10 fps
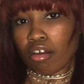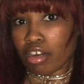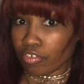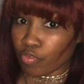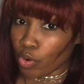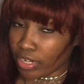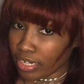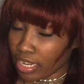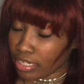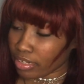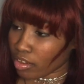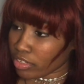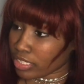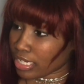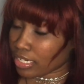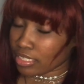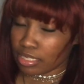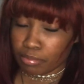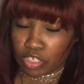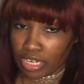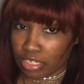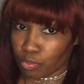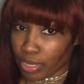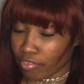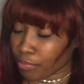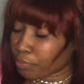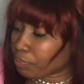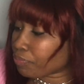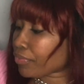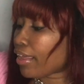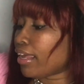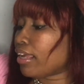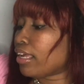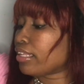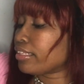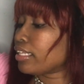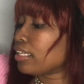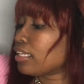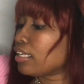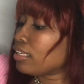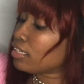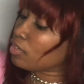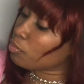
$49.99 some change, whatever. And then it